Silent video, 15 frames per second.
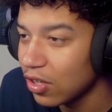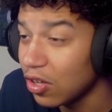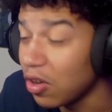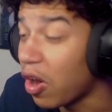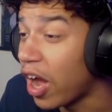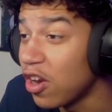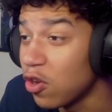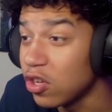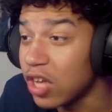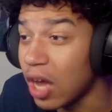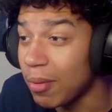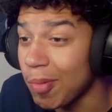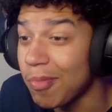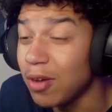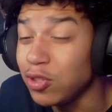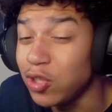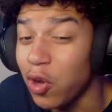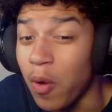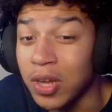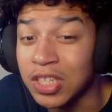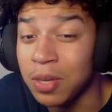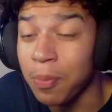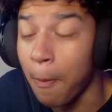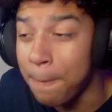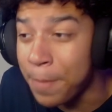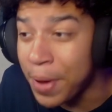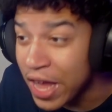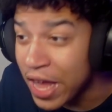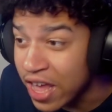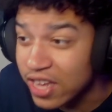Yo, I know Yamamoto is
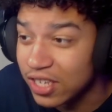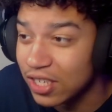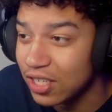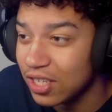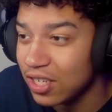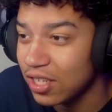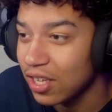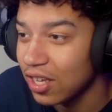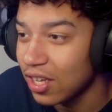pissed.